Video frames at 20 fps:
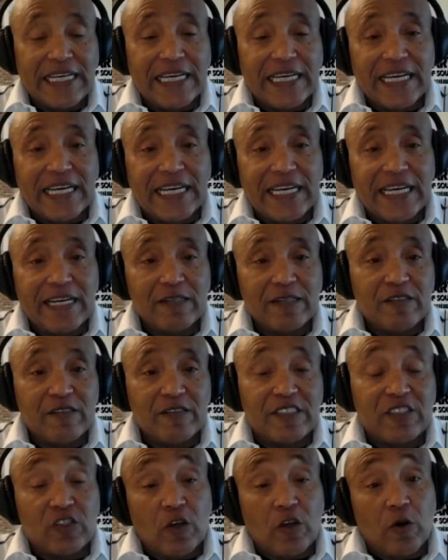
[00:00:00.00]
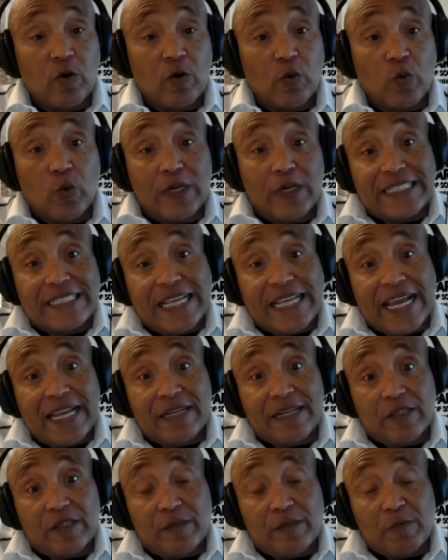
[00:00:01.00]
And so, what is that?
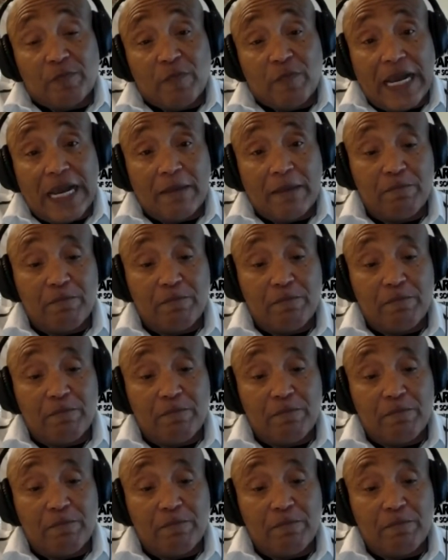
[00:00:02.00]
My